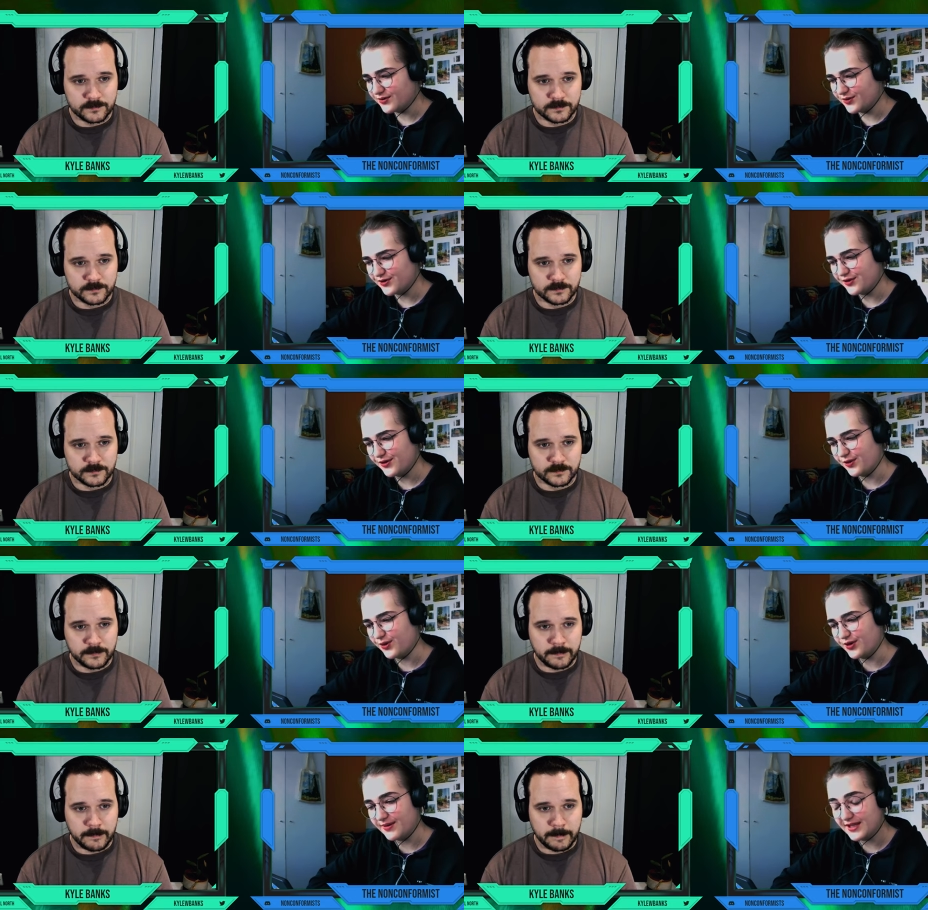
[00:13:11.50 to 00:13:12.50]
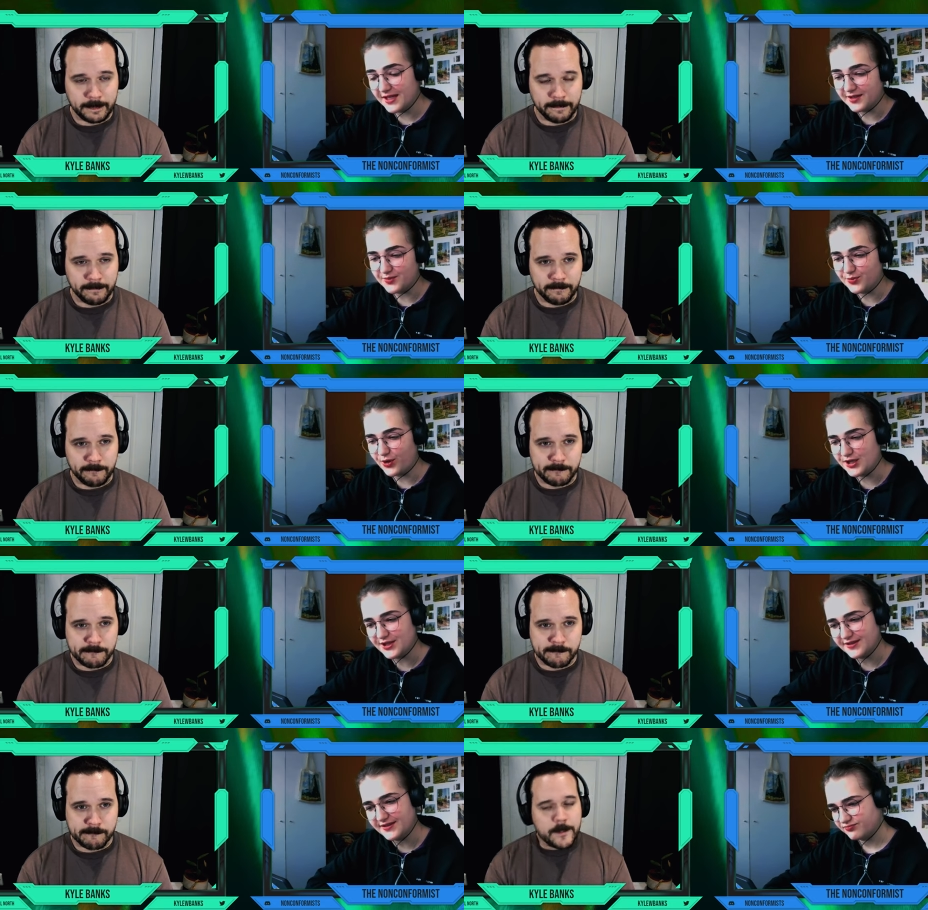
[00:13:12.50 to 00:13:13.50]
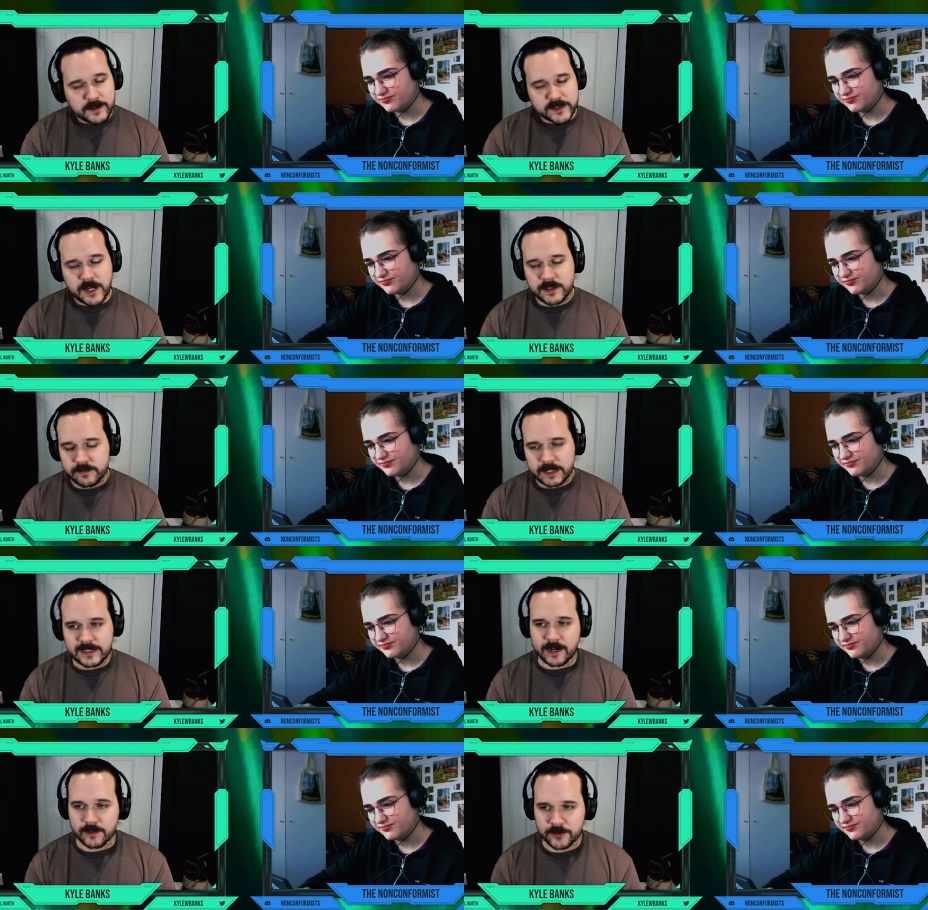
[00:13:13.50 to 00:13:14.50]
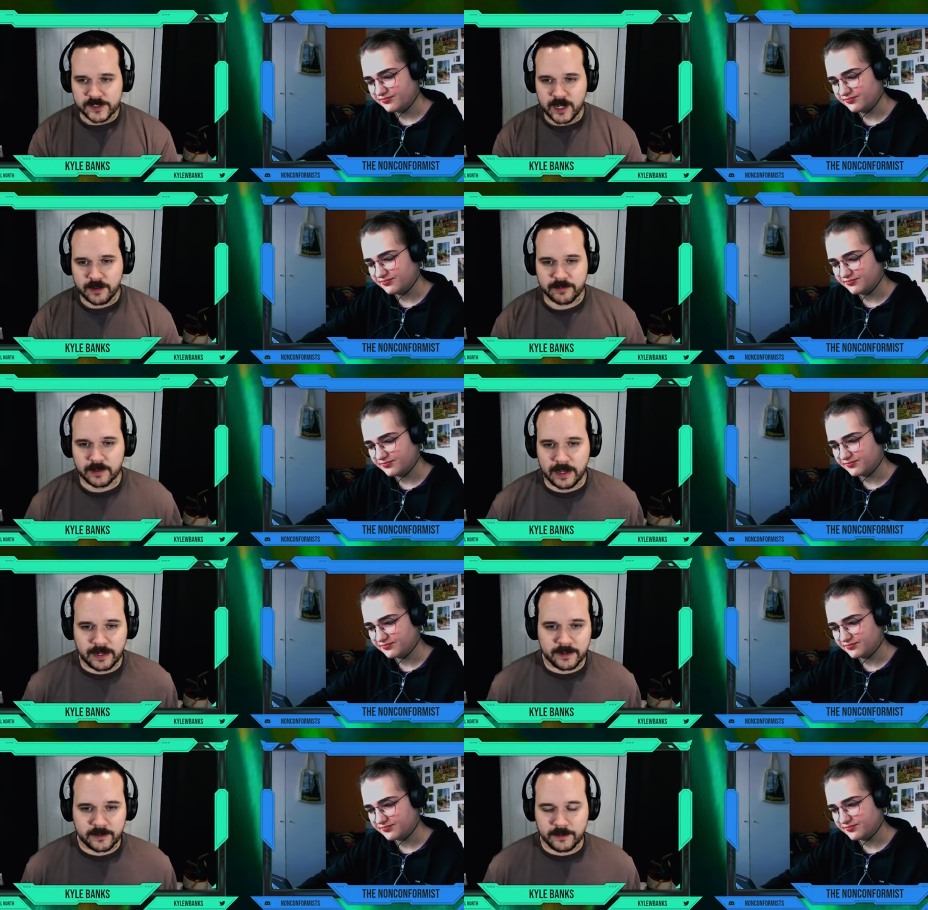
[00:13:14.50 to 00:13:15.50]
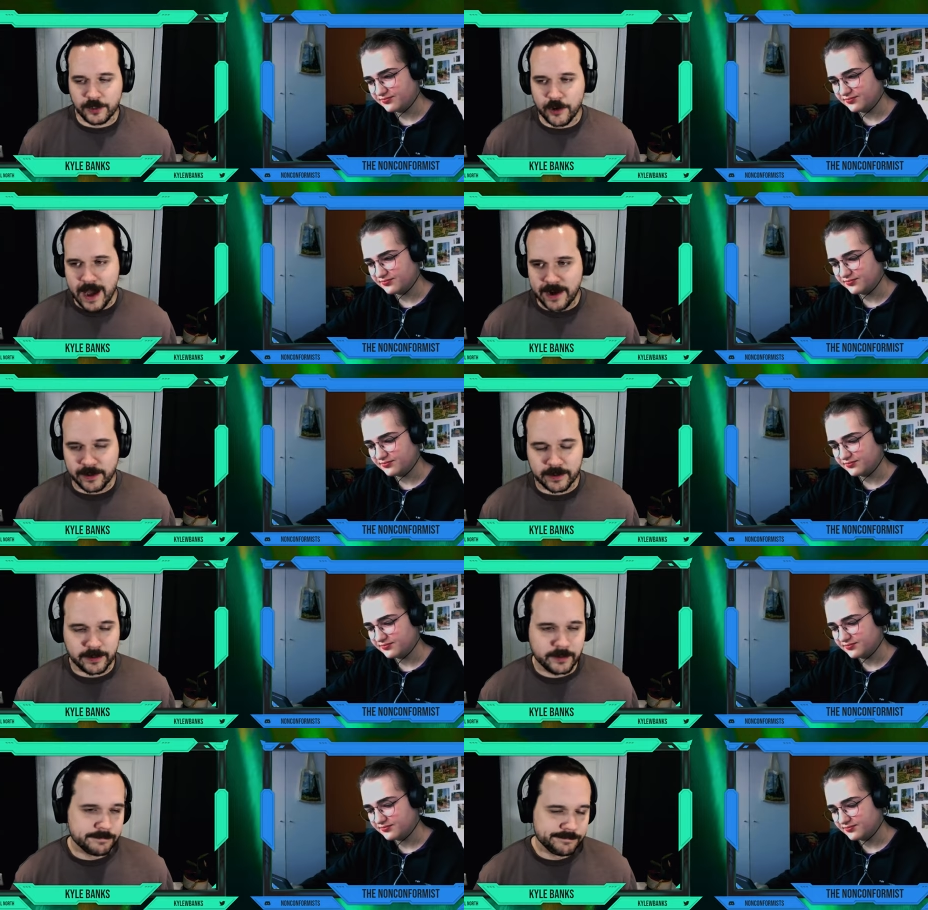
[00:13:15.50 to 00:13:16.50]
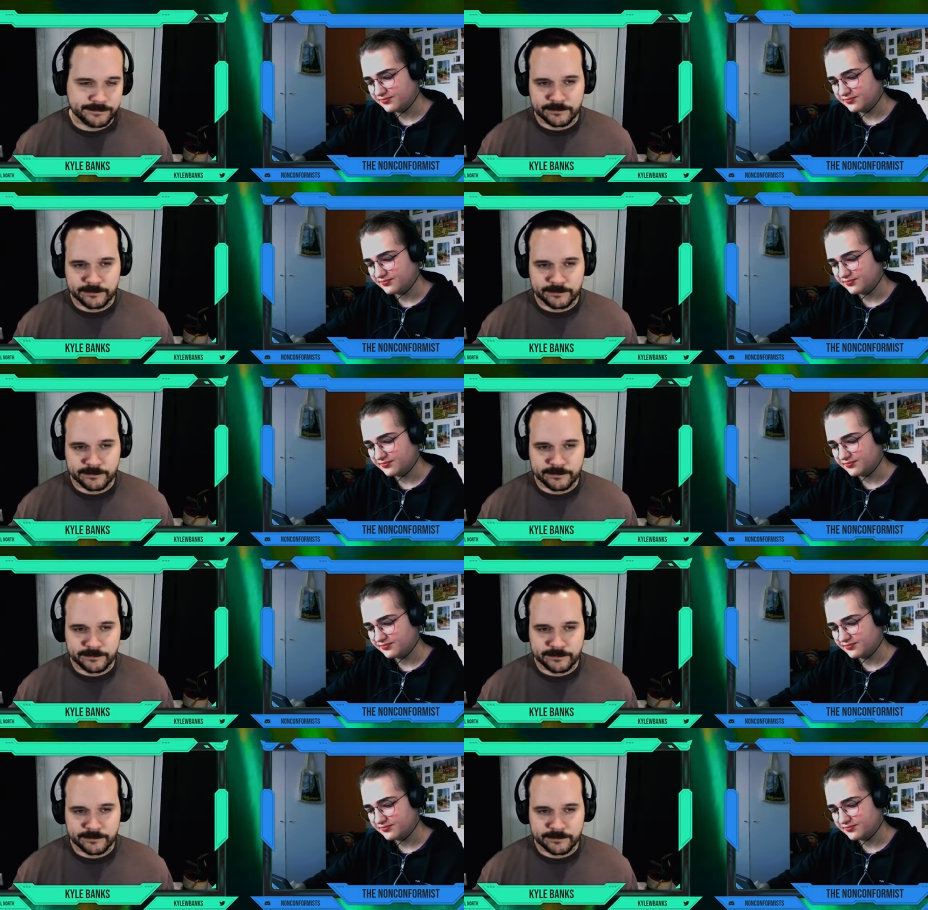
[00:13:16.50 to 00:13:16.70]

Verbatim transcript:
Speaker 1: or any other project
Speaker 2: I mean, there's tons of like technical stuff and like, you know, how to